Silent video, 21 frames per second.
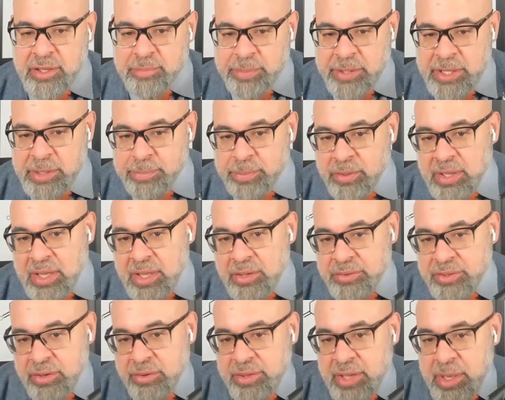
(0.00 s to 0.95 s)
people
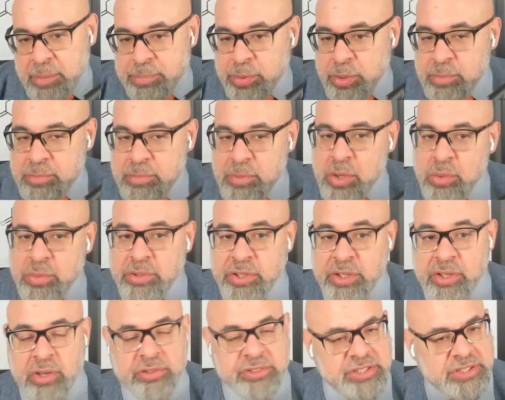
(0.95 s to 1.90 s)
out there that promote,
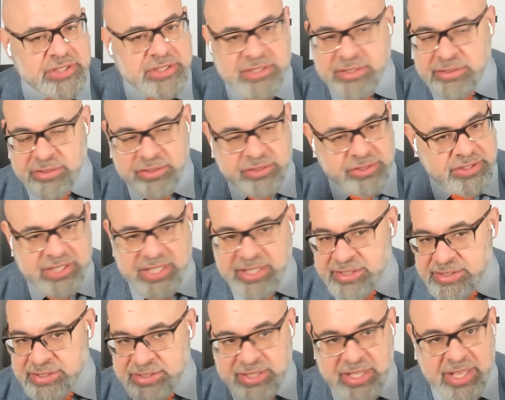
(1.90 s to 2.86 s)
just
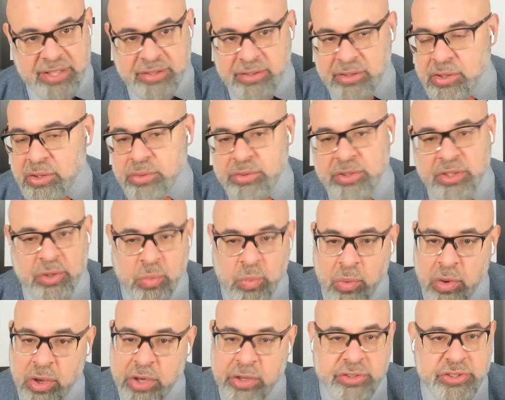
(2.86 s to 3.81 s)
take standalone,
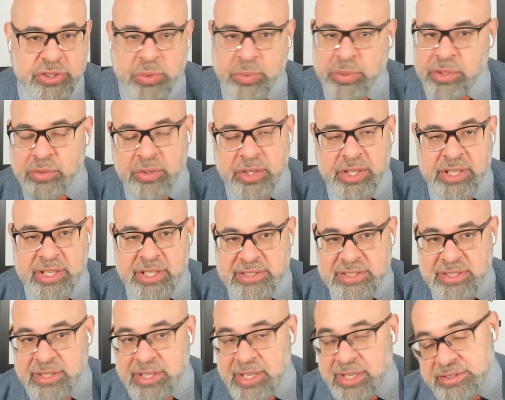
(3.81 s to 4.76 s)
one or two
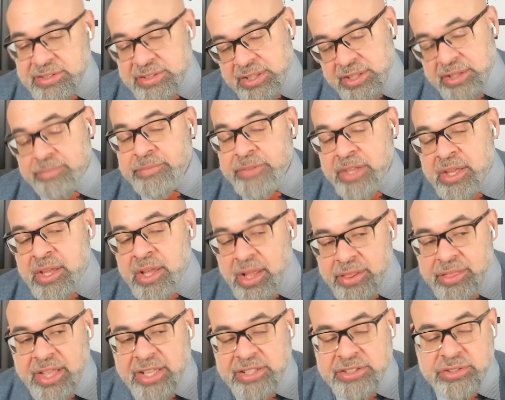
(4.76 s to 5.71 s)
ingredients and that's it.
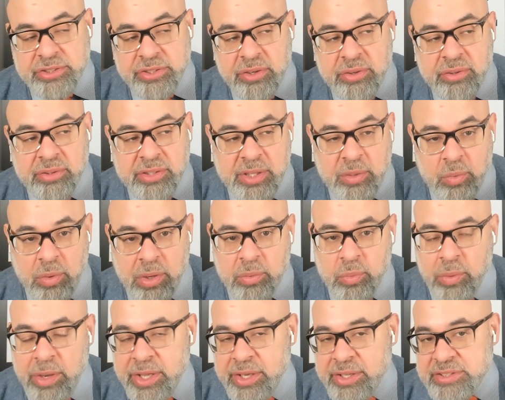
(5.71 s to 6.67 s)
And that's certainly
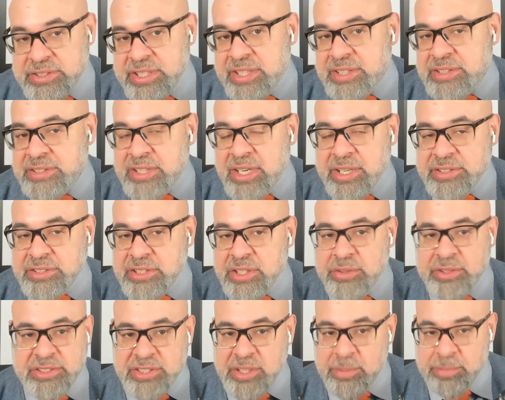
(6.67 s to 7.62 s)
one way to take
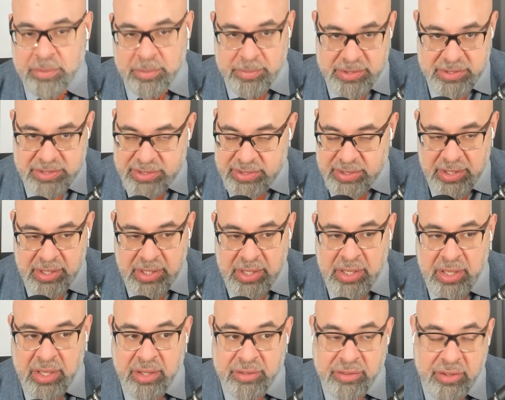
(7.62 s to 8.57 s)
dietary supplements.
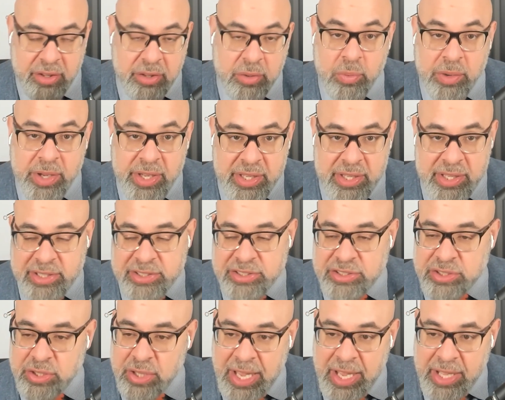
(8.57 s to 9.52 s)
Another way
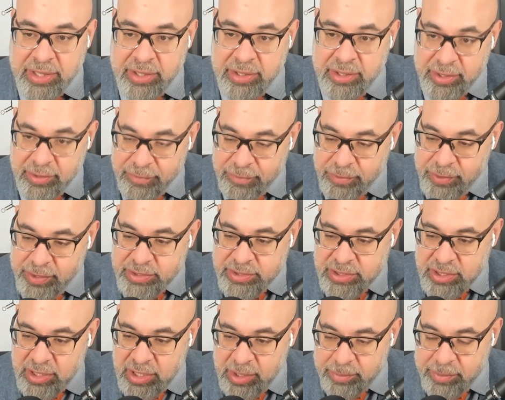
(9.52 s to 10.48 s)
is to add
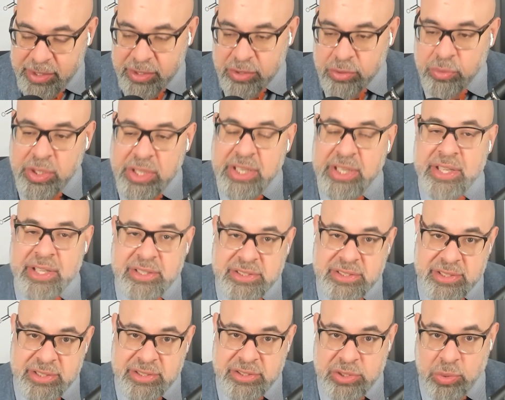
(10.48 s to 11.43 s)
different
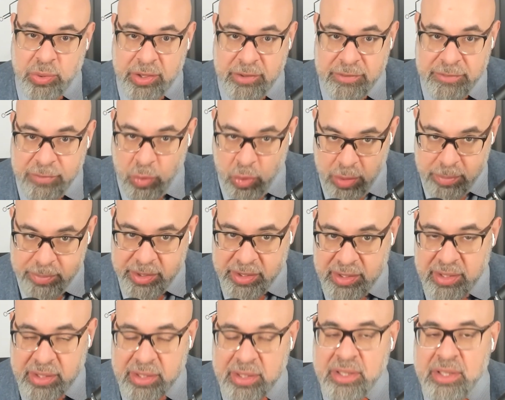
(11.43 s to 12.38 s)
ingredients into a
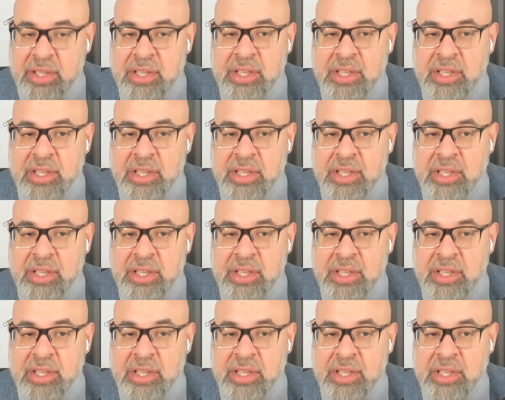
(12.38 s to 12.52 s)
formula.